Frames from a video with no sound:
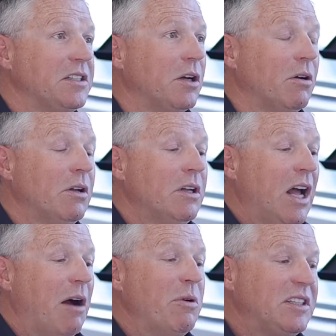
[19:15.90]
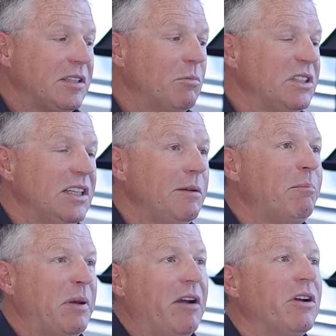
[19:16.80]
So when someone's in
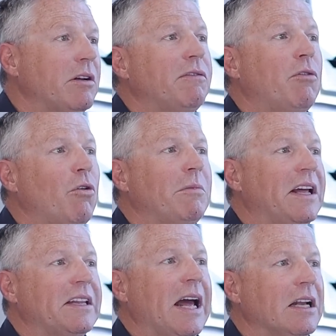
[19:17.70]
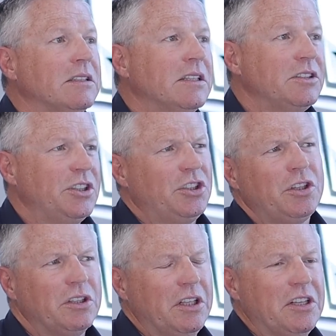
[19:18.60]
empirical form like that,
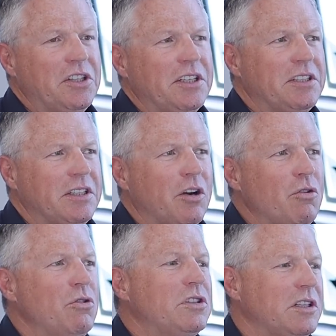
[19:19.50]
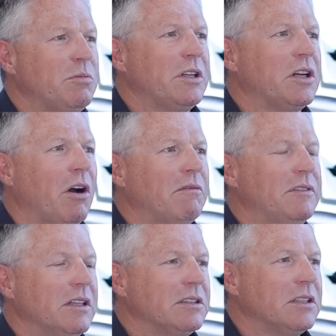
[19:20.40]
it just oozes with the
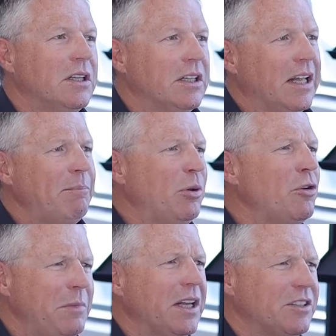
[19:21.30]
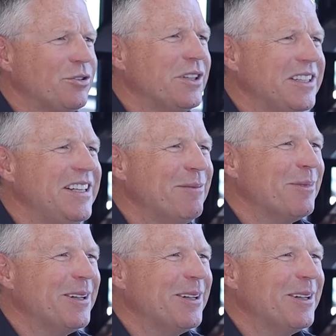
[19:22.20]
confidence that permeates through the team.